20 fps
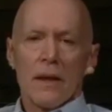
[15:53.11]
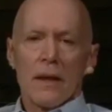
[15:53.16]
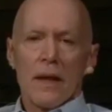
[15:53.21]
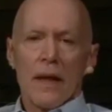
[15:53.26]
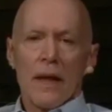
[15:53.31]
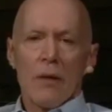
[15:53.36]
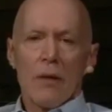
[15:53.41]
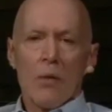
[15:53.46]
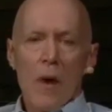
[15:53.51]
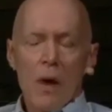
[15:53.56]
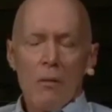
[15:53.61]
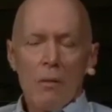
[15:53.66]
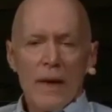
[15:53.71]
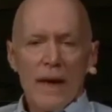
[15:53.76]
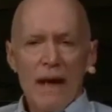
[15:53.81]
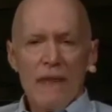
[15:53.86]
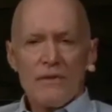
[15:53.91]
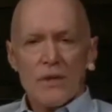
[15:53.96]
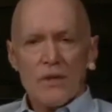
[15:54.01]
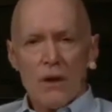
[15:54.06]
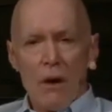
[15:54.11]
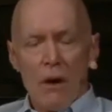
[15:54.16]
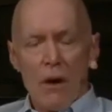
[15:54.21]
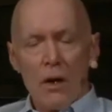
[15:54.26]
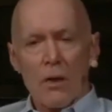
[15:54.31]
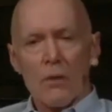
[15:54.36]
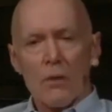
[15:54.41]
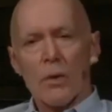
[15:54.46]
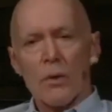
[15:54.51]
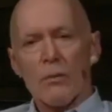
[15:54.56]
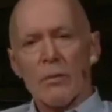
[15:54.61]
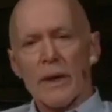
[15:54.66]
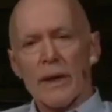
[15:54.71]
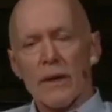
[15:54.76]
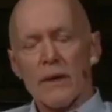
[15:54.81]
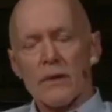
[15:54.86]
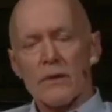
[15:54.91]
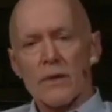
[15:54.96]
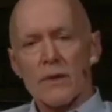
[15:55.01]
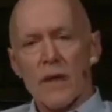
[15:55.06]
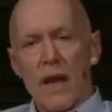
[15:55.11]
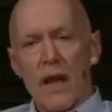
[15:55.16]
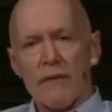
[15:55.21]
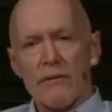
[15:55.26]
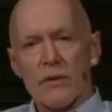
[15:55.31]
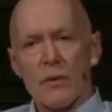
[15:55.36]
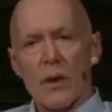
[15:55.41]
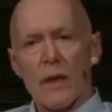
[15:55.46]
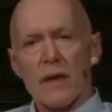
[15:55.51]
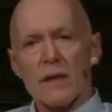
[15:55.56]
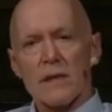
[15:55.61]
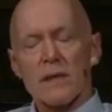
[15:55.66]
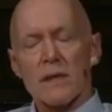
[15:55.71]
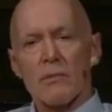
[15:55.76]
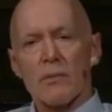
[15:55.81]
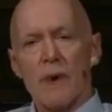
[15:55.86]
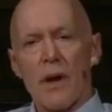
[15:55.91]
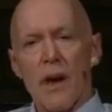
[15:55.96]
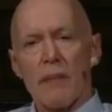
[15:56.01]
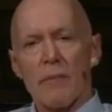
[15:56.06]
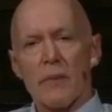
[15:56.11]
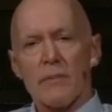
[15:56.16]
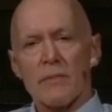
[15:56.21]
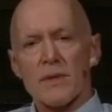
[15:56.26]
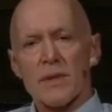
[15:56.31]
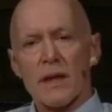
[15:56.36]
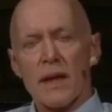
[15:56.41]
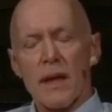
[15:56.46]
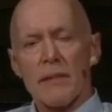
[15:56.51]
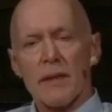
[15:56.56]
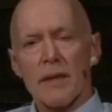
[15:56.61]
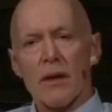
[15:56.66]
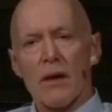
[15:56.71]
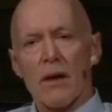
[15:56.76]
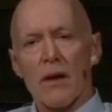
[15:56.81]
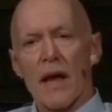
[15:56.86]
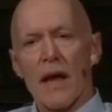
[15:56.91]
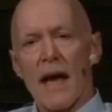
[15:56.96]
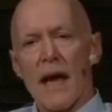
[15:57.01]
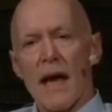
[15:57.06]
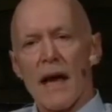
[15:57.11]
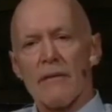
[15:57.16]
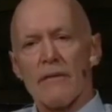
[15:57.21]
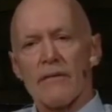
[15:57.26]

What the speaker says: And while we have sorrow when we lose loved ones and problems come into our life